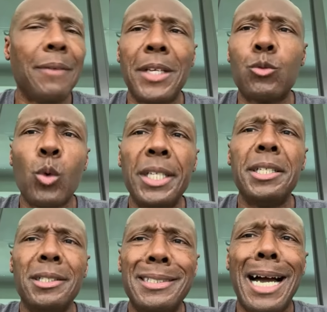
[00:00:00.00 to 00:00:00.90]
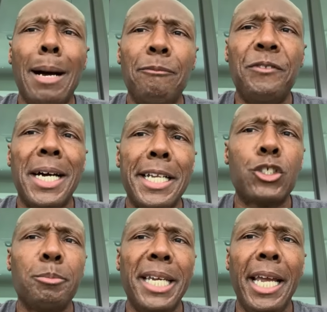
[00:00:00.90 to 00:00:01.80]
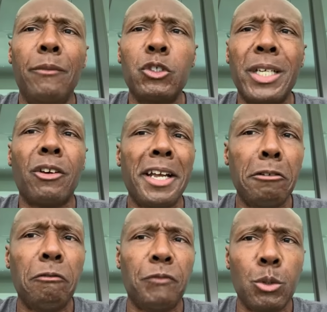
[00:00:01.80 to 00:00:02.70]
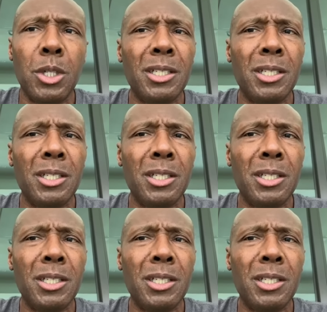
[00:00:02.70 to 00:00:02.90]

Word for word: that's willing to adopt financial behaviors that are helpful,